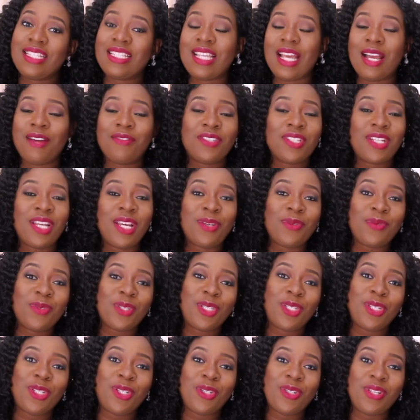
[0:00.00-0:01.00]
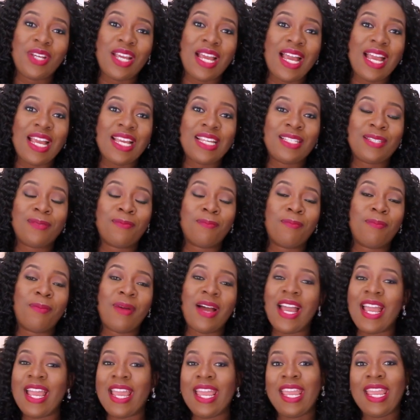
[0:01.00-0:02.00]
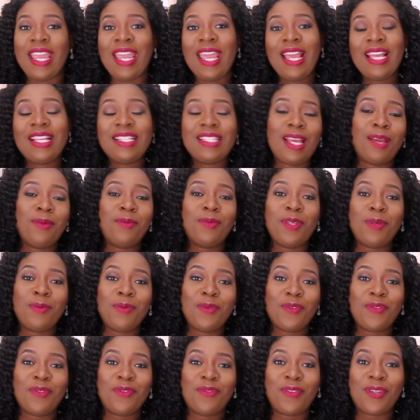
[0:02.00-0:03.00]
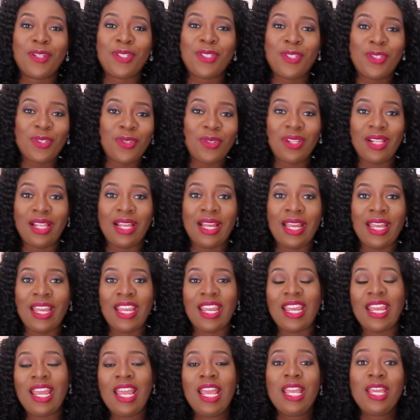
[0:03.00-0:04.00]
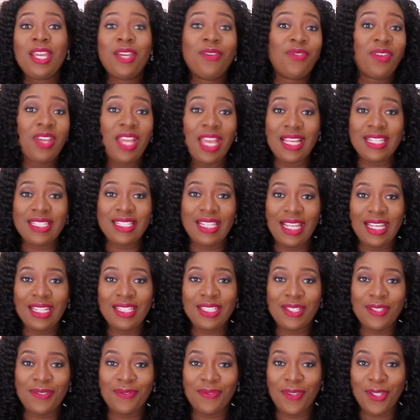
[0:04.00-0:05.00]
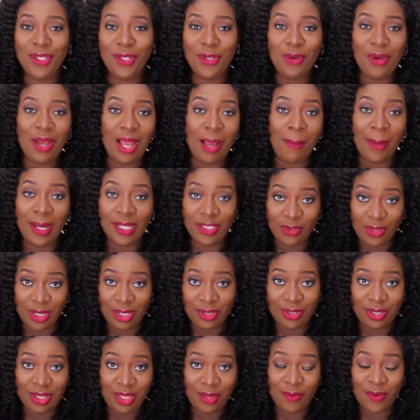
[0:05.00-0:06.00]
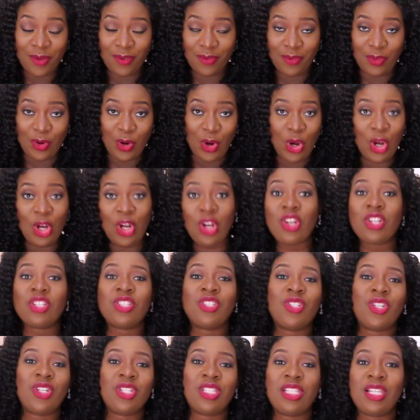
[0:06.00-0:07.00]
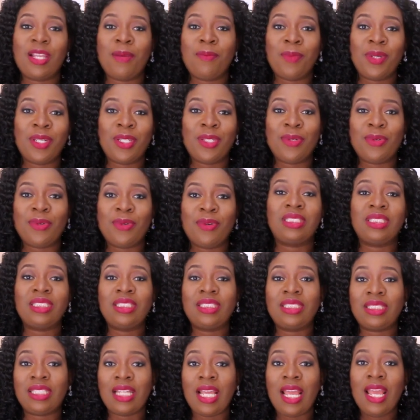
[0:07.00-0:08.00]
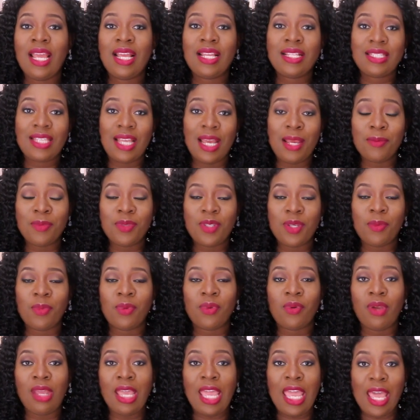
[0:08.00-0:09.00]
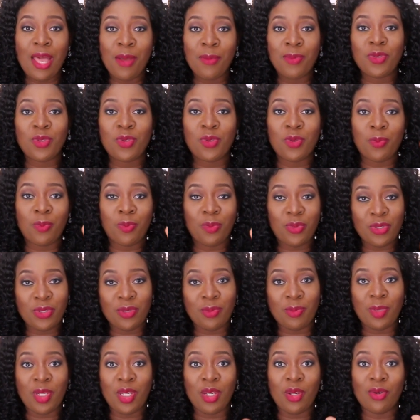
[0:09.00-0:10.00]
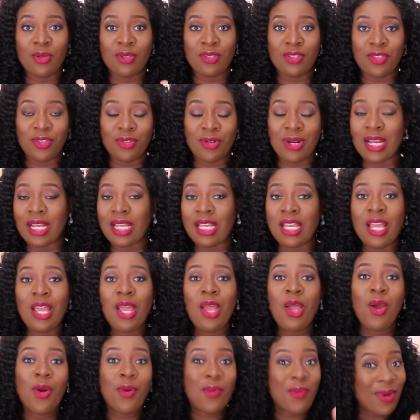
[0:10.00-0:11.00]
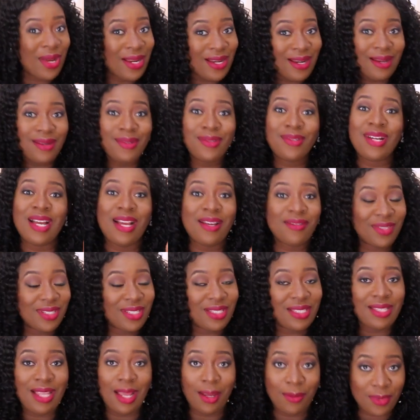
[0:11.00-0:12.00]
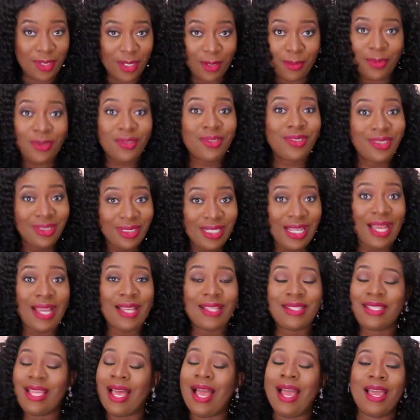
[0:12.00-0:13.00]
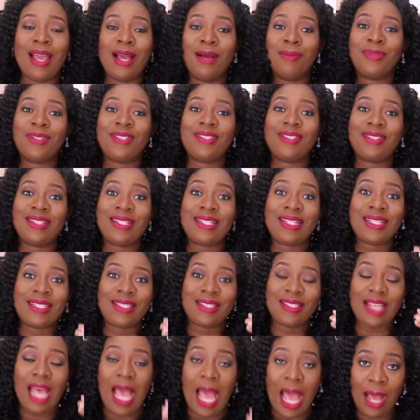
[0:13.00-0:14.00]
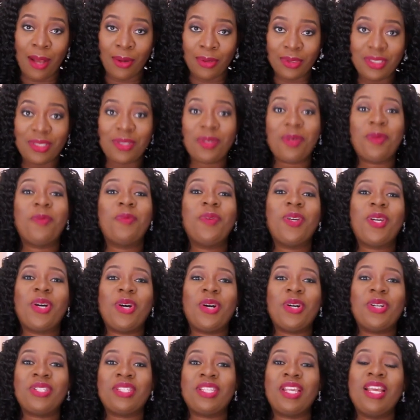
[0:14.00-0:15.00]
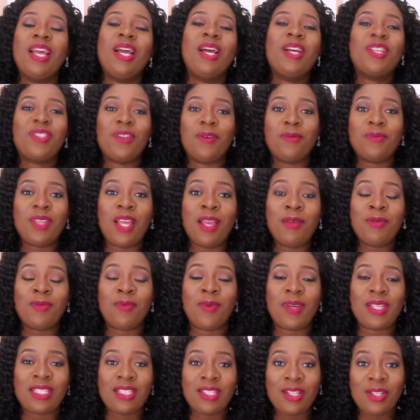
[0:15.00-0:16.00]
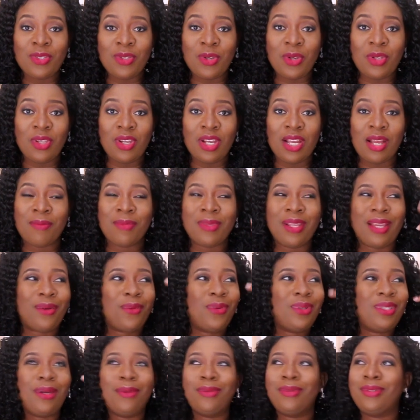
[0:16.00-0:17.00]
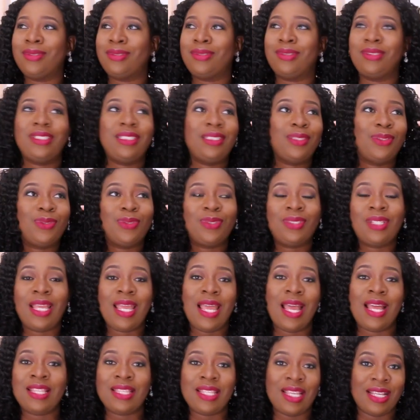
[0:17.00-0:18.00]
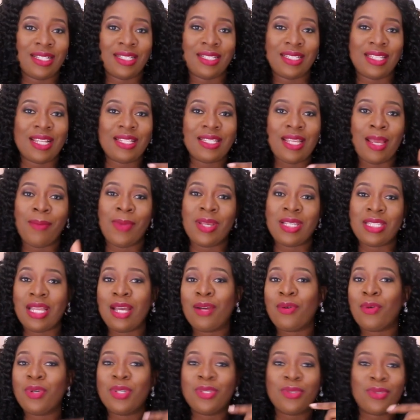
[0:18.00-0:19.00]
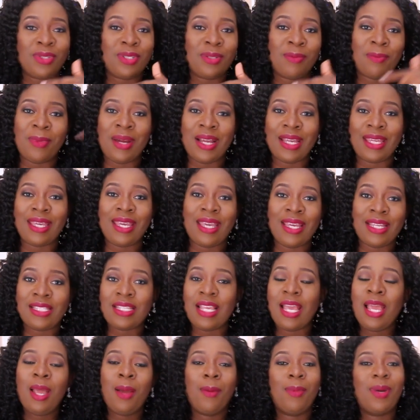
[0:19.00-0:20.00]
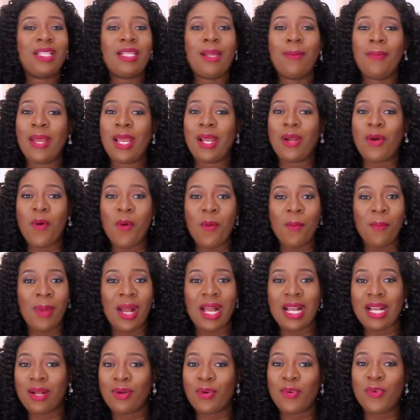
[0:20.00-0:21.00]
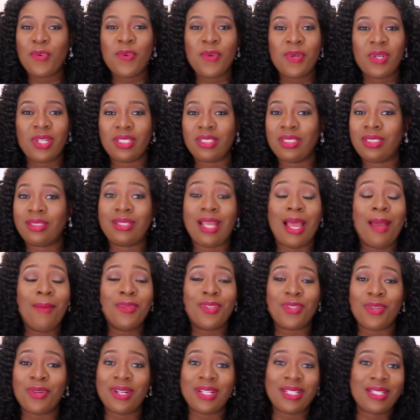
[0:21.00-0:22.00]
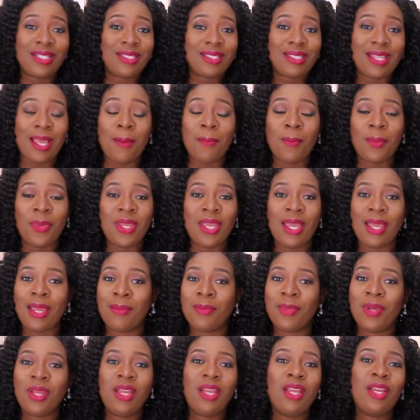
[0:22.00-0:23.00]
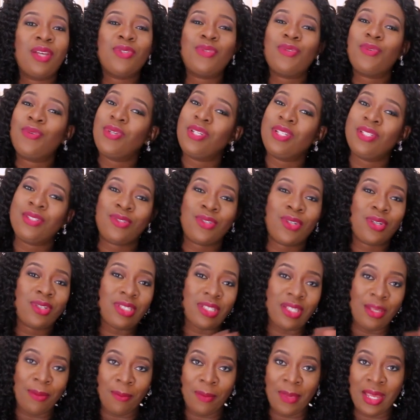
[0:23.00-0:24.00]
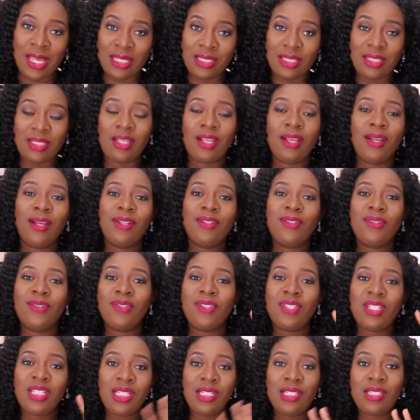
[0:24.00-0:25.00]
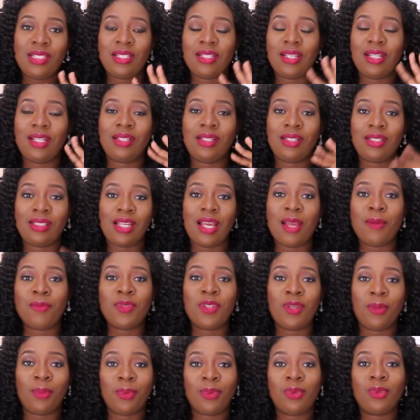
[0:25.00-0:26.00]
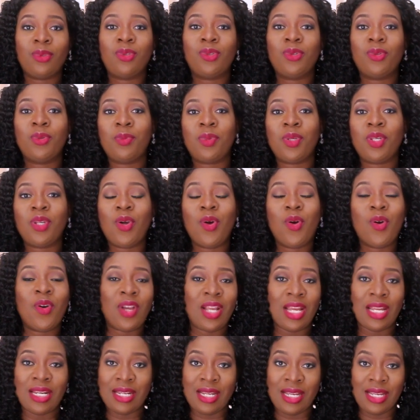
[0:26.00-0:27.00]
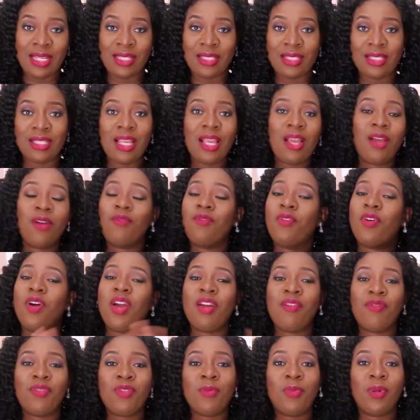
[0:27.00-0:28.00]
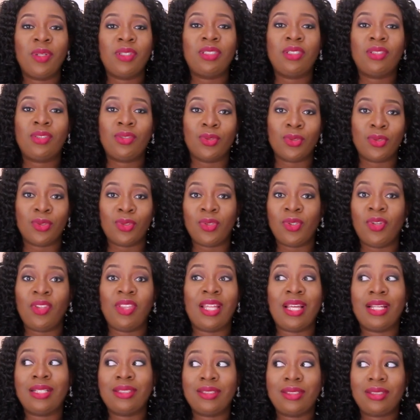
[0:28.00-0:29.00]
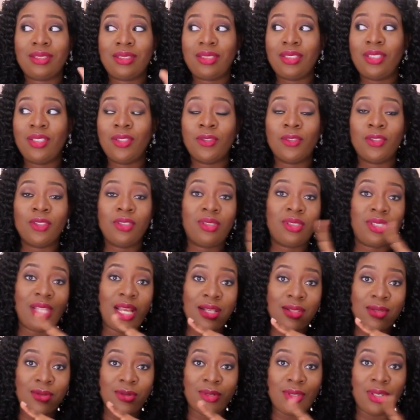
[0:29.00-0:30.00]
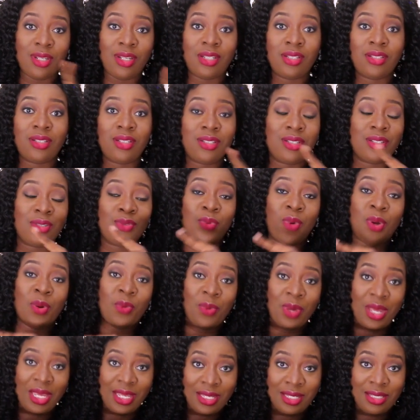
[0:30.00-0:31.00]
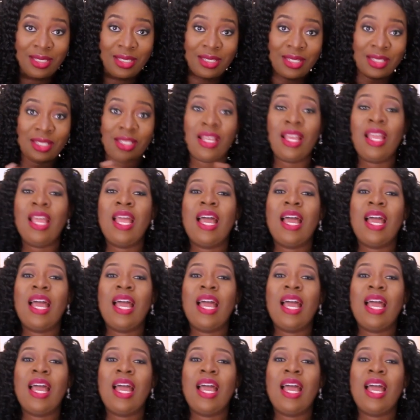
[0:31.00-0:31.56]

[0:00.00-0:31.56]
it. I've shared with you guys my timetable for July. If you guys like this video, I might do another one for August. Just let me know. This timetable helps to put me on track. When I don't have this timetable, you guys, I am stressed out because sometimes by 6 o'clock, I'm like, what am I going to eat today? And then it's that time I start going to the market. By the time I come back, cook, time is already 10 p.m. So it's just a mess. You need the timetable to be organized for everybody to know that, see you Saturday, this is what we're eating,